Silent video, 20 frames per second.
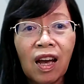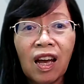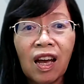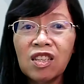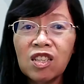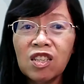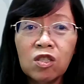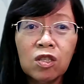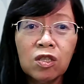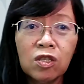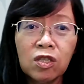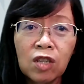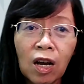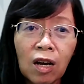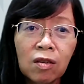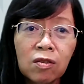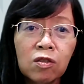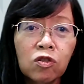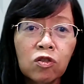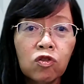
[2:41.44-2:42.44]
And in the
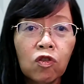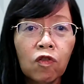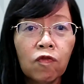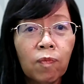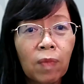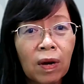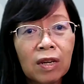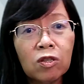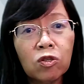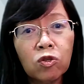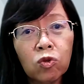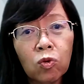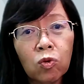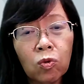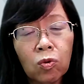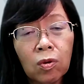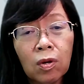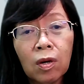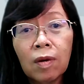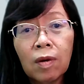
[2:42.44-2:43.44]
darkness of my
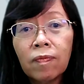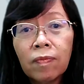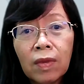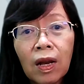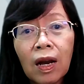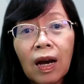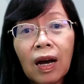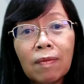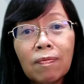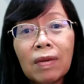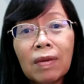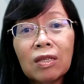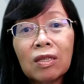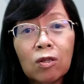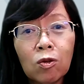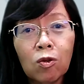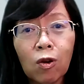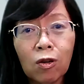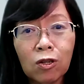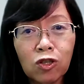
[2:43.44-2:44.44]
soul, I met
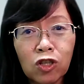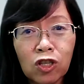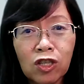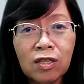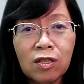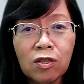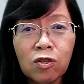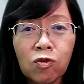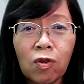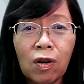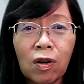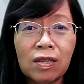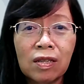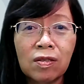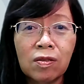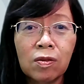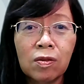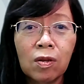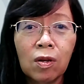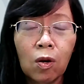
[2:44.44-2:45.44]
the Lord Jesus
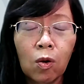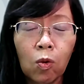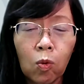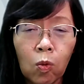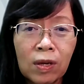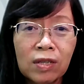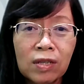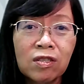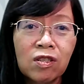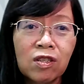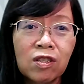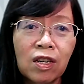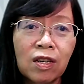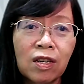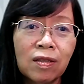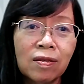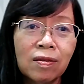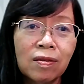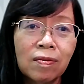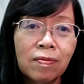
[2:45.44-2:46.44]
Christ once
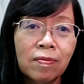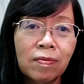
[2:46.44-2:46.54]
again.